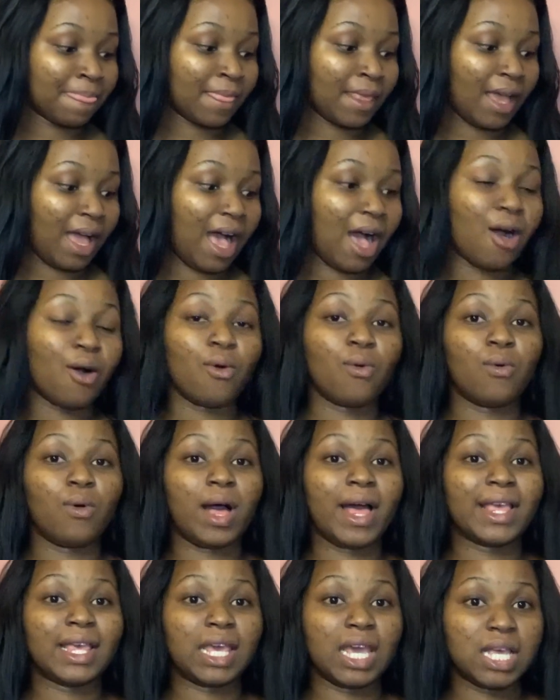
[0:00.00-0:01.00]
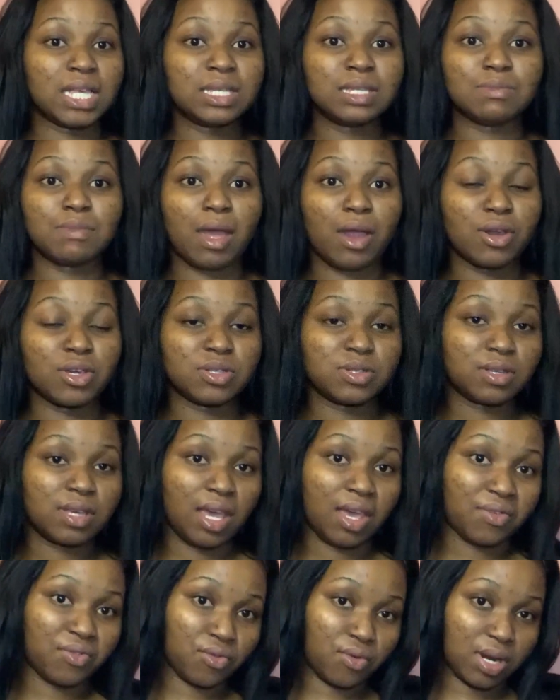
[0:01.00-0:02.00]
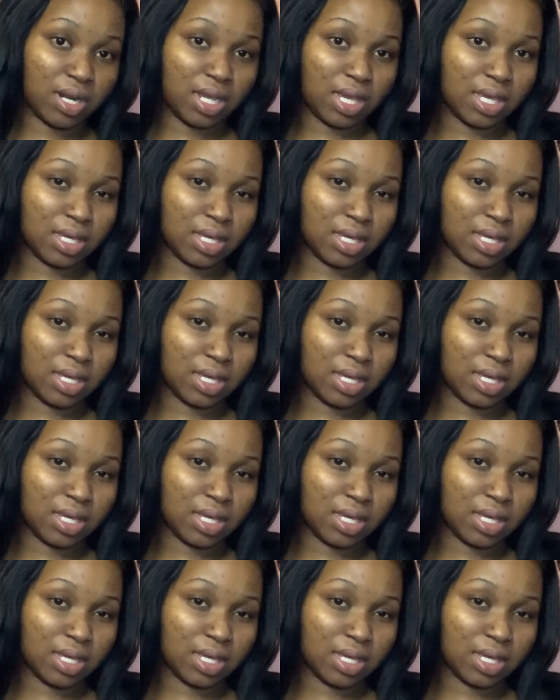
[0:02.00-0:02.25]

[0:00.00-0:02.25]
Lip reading: how against marriage everyone is.